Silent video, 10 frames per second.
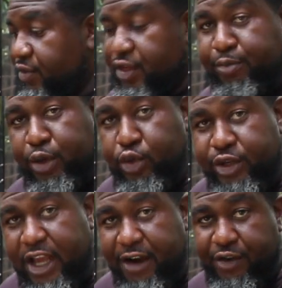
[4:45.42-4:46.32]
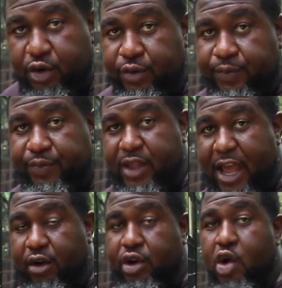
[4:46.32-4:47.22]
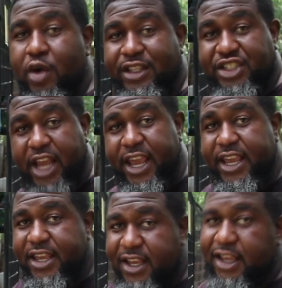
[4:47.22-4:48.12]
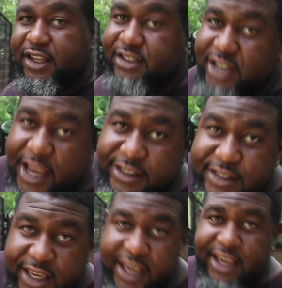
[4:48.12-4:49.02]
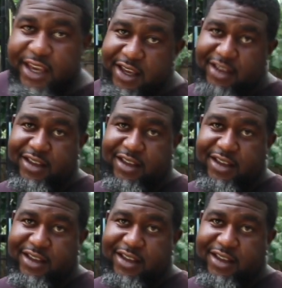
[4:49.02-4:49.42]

the Blue Devil. I don't know what Jay, Jay Ski